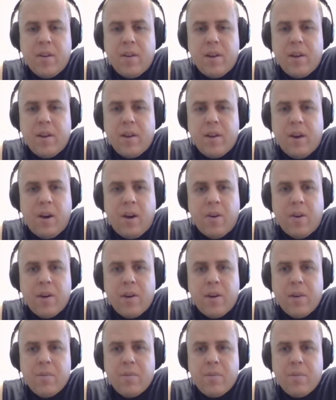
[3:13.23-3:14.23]

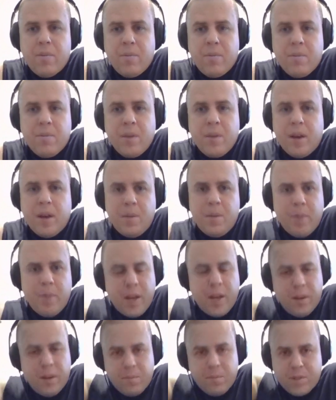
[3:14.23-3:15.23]
Ali, he
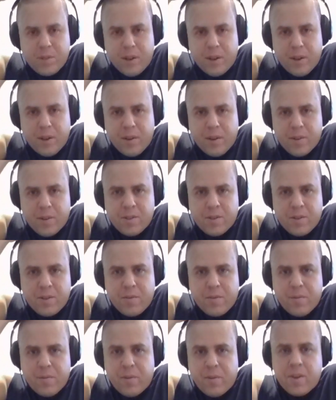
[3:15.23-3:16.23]
beat him. Sonny
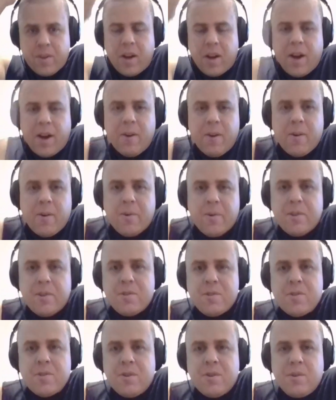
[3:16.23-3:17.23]
Liston retired on his
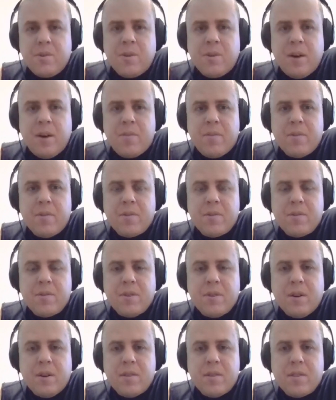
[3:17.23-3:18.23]
stool after
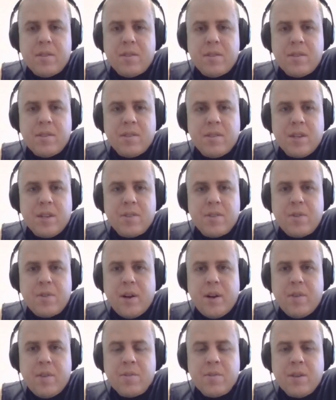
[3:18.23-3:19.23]
6
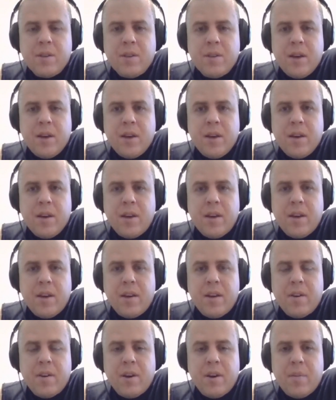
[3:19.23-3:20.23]
rounds, I think. He
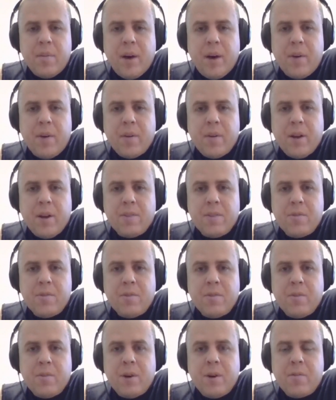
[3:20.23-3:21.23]
didn't come out to answer
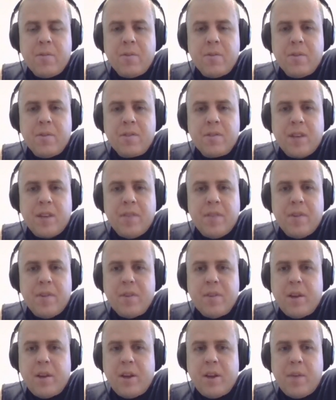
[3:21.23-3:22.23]
the bell for the seventh.
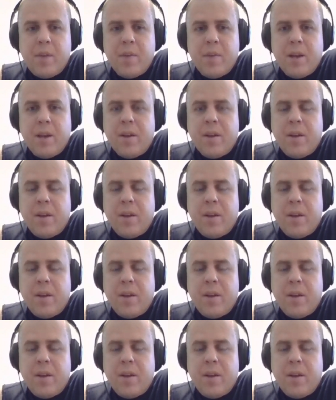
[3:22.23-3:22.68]
And I mean,